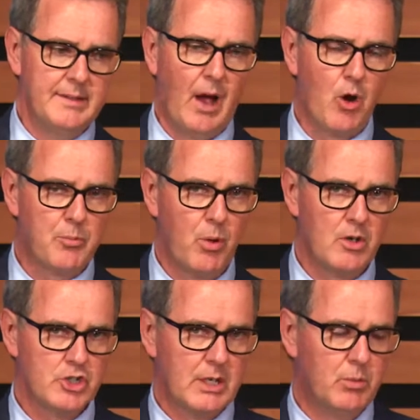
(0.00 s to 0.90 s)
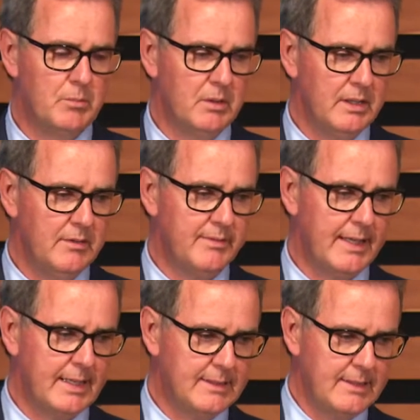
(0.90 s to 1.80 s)
our project, we believe
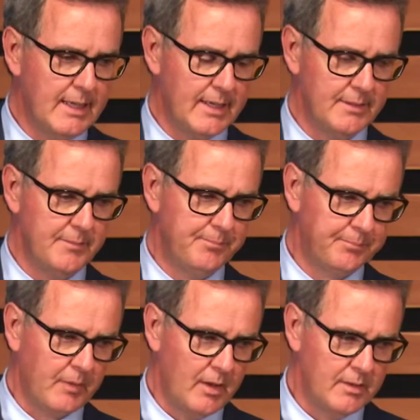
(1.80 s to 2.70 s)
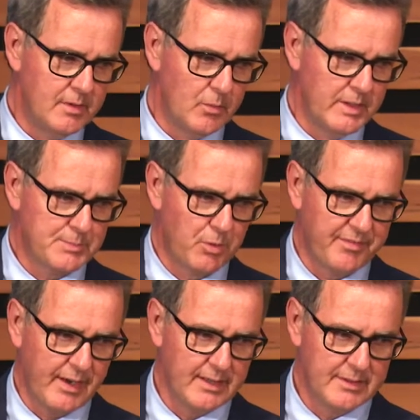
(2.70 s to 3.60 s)
that at the end, the risk
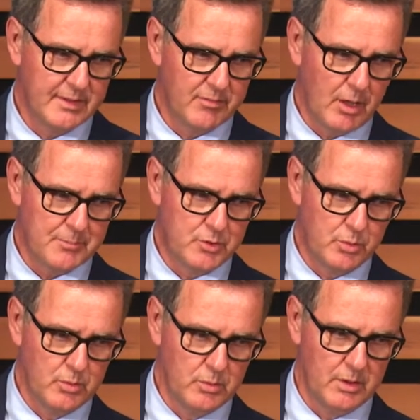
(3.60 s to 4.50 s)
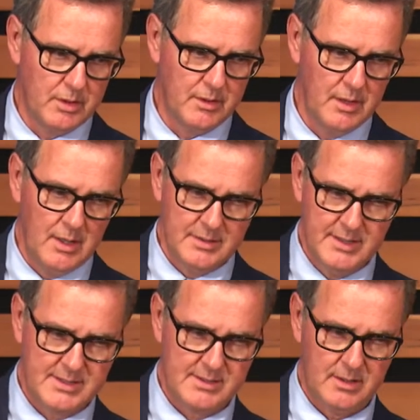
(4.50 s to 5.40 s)
profiling developed through
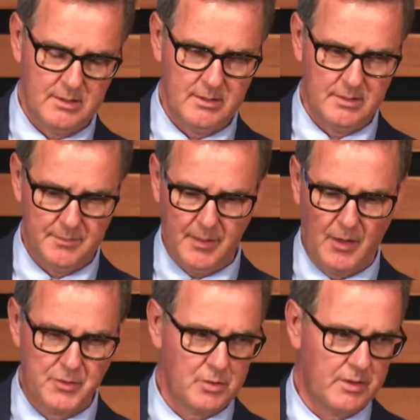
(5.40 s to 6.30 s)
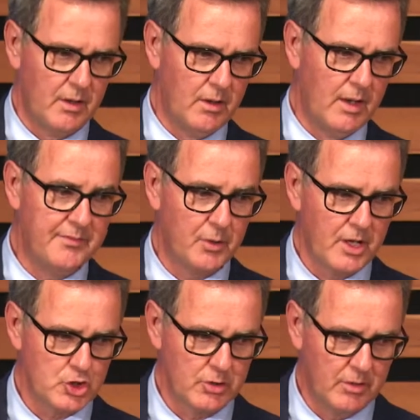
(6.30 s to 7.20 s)
this
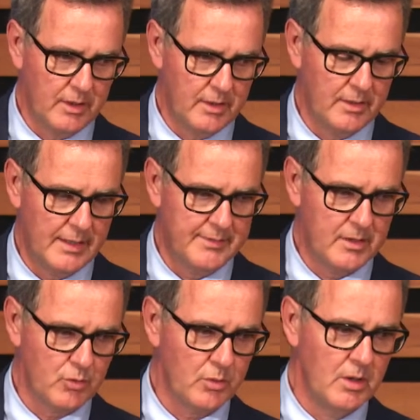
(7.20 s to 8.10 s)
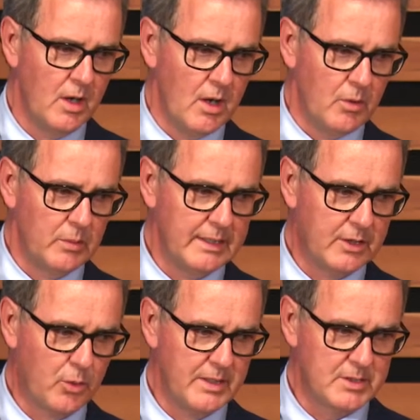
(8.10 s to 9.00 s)
international endeavor will
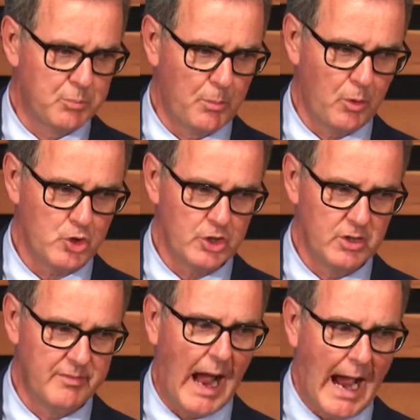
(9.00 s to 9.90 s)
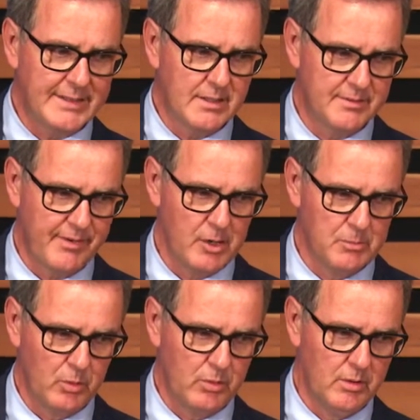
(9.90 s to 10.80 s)
increase the proportion of
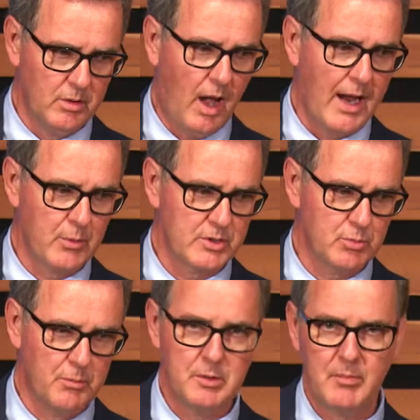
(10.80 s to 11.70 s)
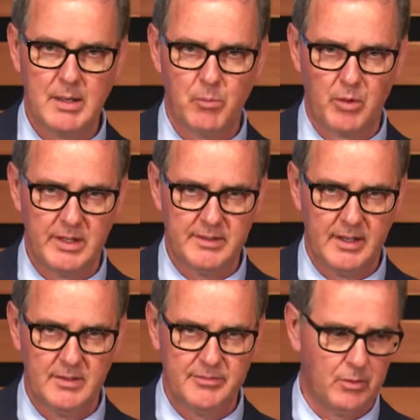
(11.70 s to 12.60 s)
identifiable high-risk women by more than
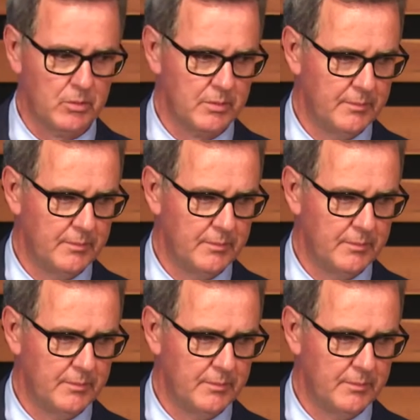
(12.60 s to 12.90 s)
tenfold.